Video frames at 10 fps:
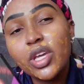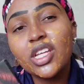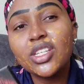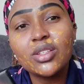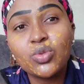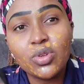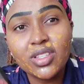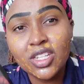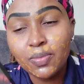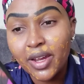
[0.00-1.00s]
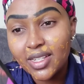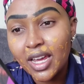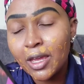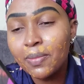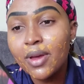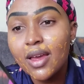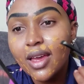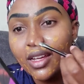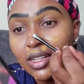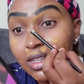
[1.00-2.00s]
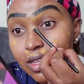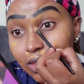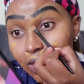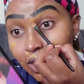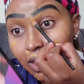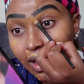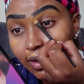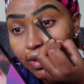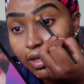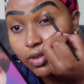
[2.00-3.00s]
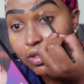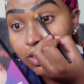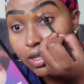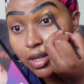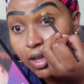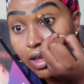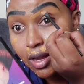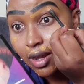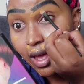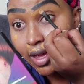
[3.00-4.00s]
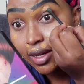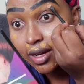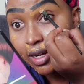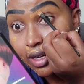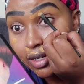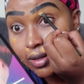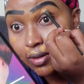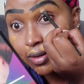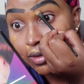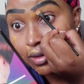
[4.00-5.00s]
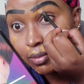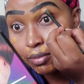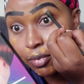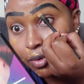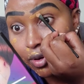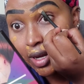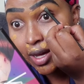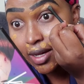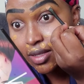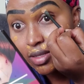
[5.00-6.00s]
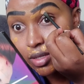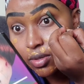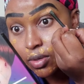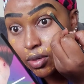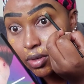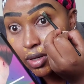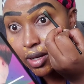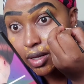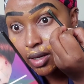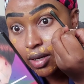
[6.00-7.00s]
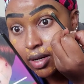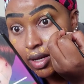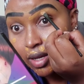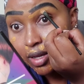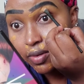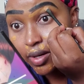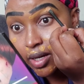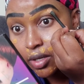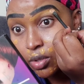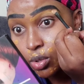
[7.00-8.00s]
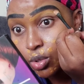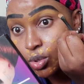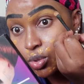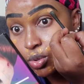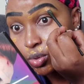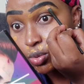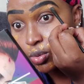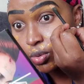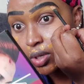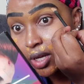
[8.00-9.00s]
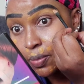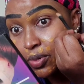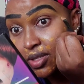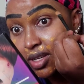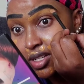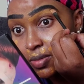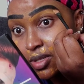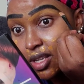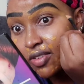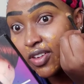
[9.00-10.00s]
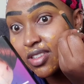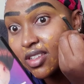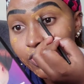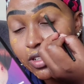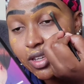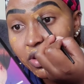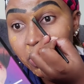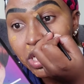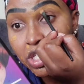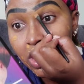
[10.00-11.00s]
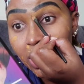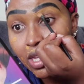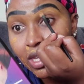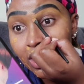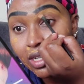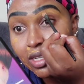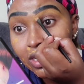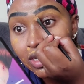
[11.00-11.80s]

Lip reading: he just wasn't my type. And another thing, I really don't like ballers, you know. Like, he really used to like present himself as if he's a rich kid,